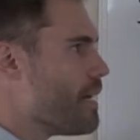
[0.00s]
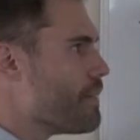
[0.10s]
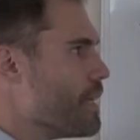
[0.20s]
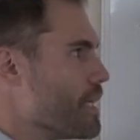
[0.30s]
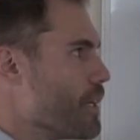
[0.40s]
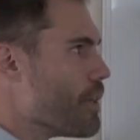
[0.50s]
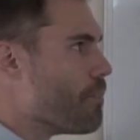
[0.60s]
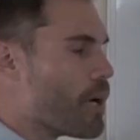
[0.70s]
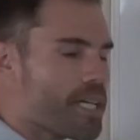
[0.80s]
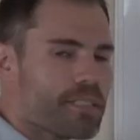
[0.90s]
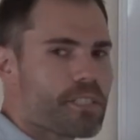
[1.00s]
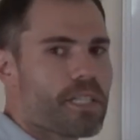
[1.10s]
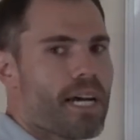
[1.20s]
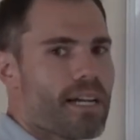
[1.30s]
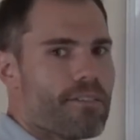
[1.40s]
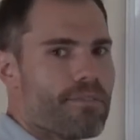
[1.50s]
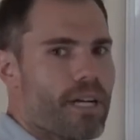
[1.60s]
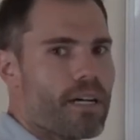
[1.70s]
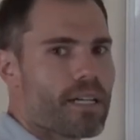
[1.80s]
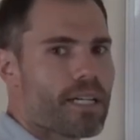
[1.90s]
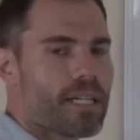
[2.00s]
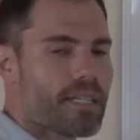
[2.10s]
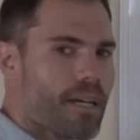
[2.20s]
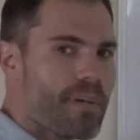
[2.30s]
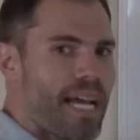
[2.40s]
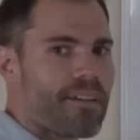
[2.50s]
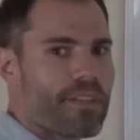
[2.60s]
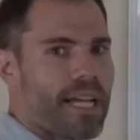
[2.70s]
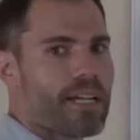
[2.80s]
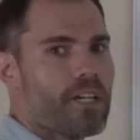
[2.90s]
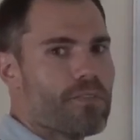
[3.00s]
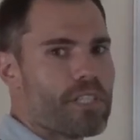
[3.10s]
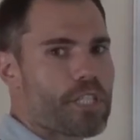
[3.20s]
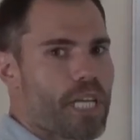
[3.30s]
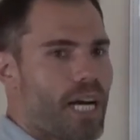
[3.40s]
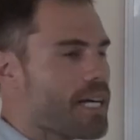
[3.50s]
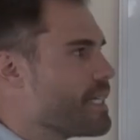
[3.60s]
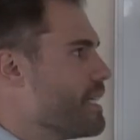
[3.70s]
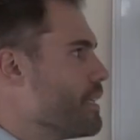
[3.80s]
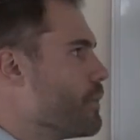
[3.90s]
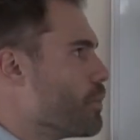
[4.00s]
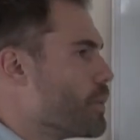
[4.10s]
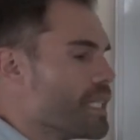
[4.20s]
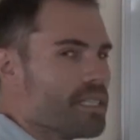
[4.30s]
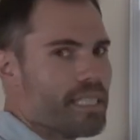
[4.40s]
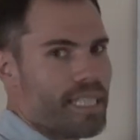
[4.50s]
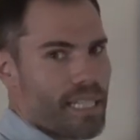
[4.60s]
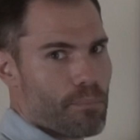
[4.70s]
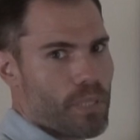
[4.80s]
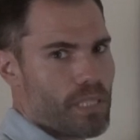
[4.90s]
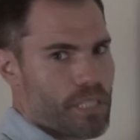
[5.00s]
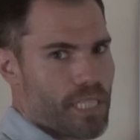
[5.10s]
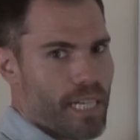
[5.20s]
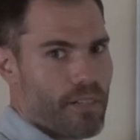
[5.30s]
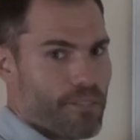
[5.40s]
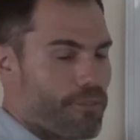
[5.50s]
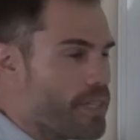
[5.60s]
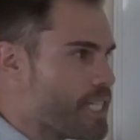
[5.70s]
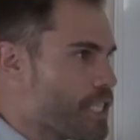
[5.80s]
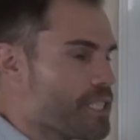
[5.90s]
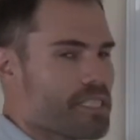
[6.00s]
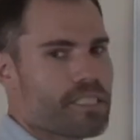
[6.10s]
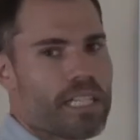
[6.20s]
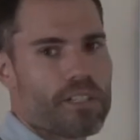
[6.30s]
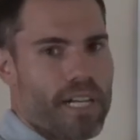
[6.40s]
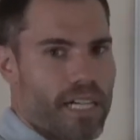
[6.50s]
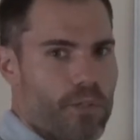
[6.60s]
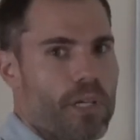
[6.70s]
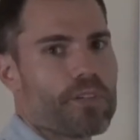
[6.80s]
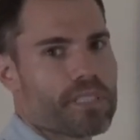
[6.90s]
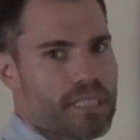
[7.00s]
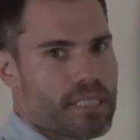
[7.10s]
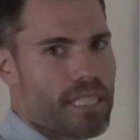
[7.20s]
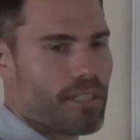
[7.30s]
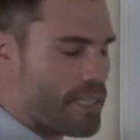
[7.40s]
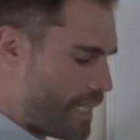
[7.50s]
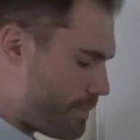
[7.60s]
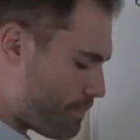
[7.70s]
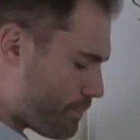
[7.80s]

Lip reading: The markets are kind of coming out of that COVID shock, and they're really getting bullish now. Inflation is accelerating, growth is accelerating.